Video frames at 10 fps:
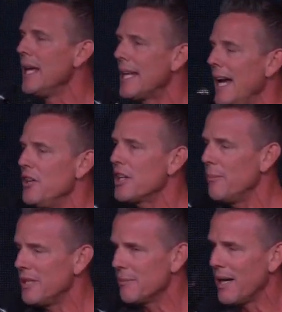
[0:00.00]
Can you
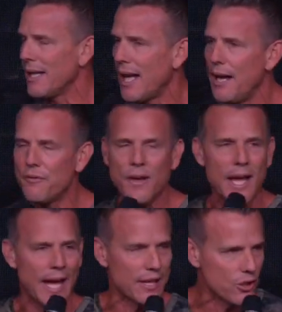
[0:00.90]
come into my life
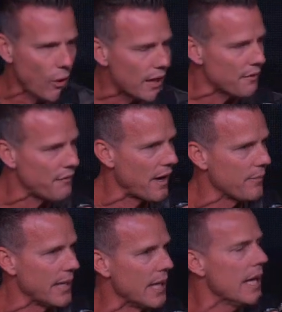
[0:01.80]
and qualify
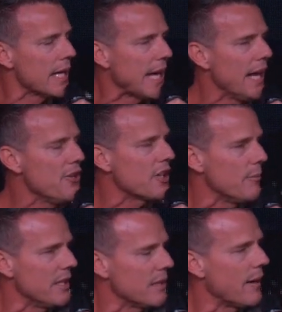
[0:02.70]
me? Can you
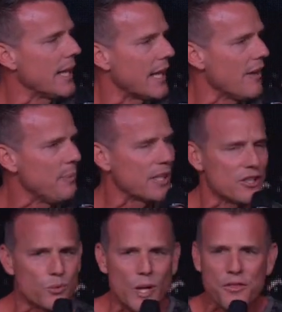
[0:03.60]
come into my life?
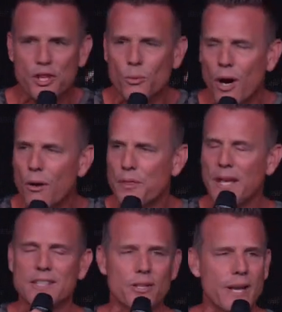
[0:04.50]
Because with you, all
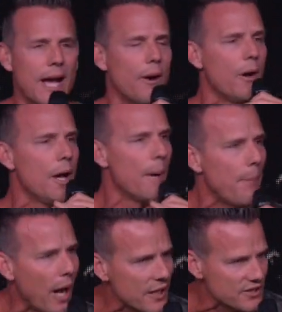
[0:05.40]
things are now
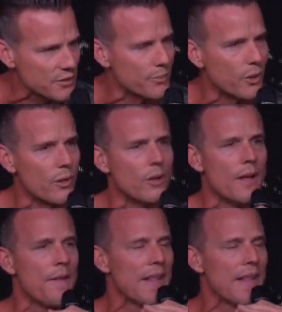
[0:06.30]
possible.